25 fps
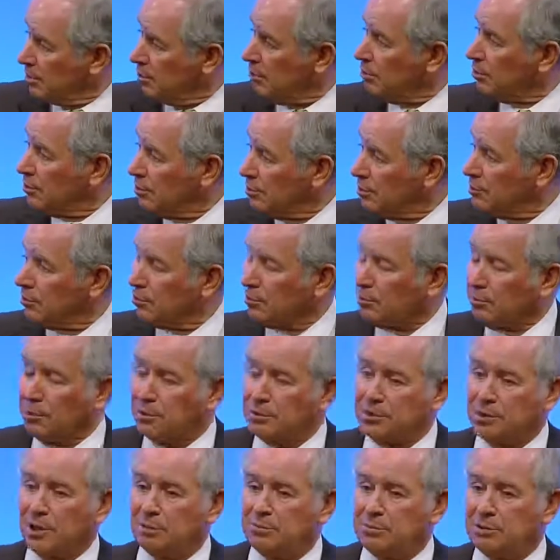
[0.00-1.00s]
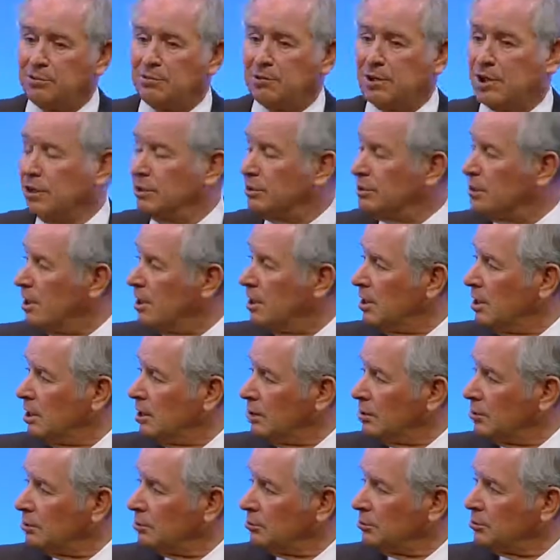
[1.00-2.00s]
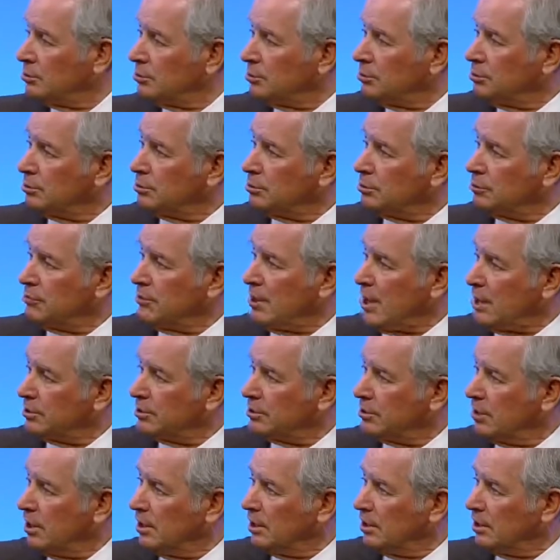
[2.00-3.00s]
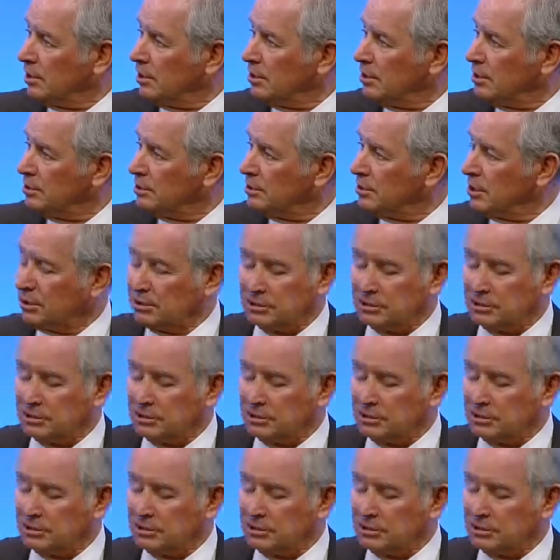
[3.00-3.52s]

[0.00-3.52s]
all the normal types of things. So it's fascinating. He